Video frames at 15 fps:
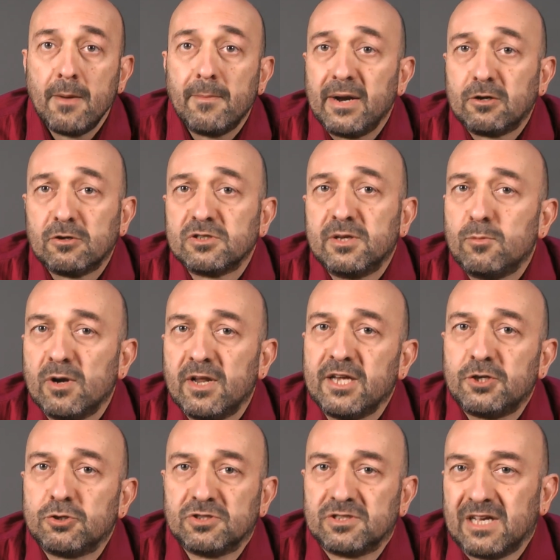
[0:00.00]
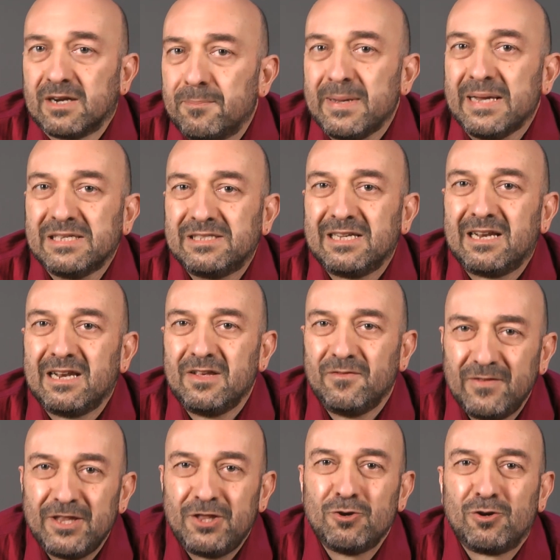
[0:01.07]
Microsimulations are basically
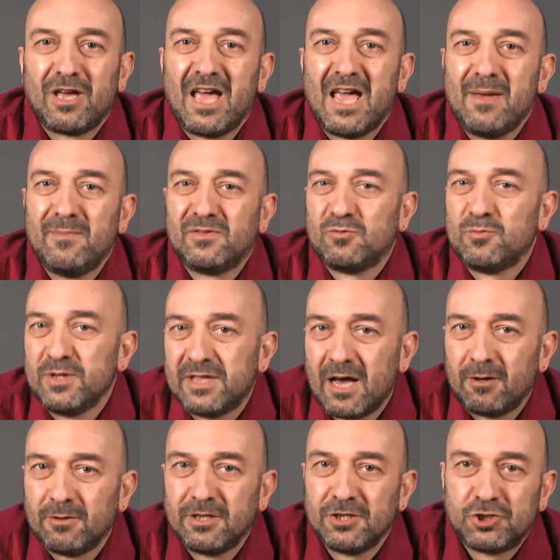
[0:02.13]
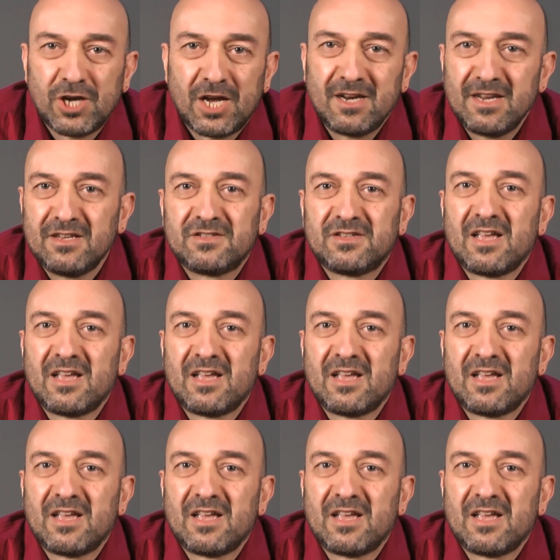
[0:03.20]
video games without the jarring